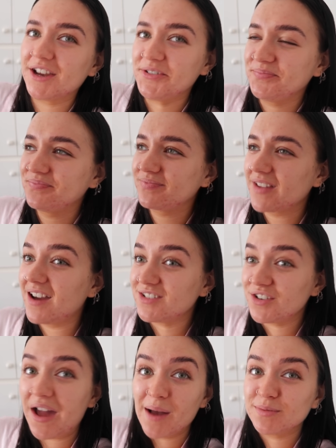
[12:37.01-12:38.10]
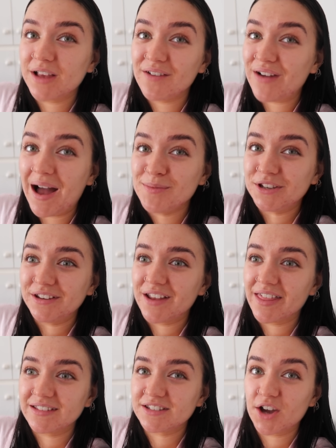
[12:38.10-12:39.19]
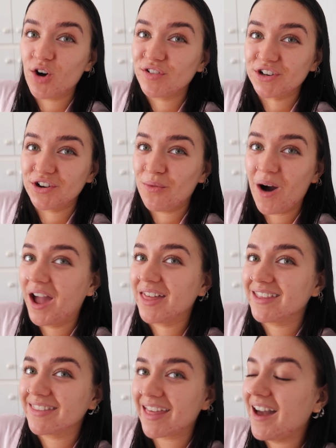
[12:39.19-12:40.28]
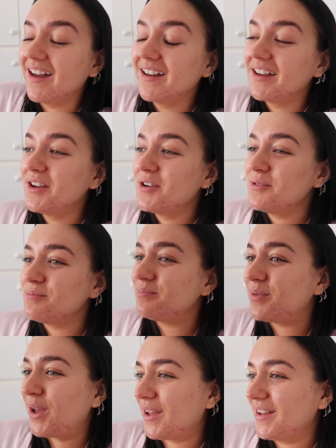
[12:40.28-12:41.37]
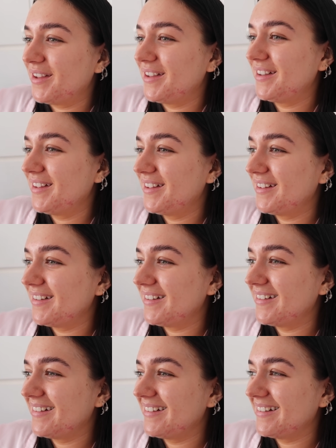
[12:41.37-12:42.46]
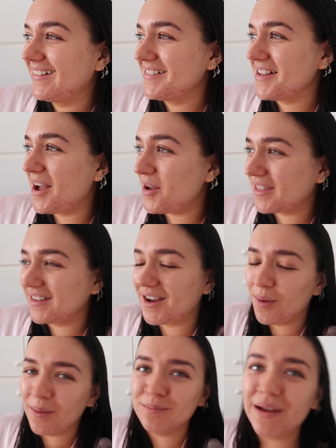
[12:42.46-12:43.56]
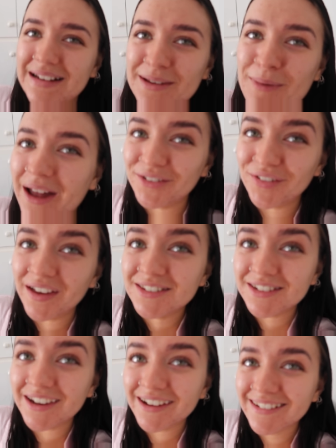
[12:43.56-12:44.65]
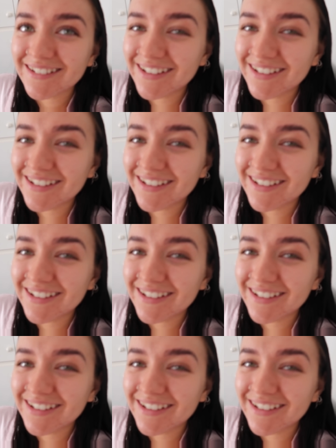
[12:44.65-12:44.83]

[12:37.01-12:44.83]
Mm. I don't abs I've absolutely nothing to go off. I don't know why I think that. But kind of wild. I think uh, I'm mainly manifesting.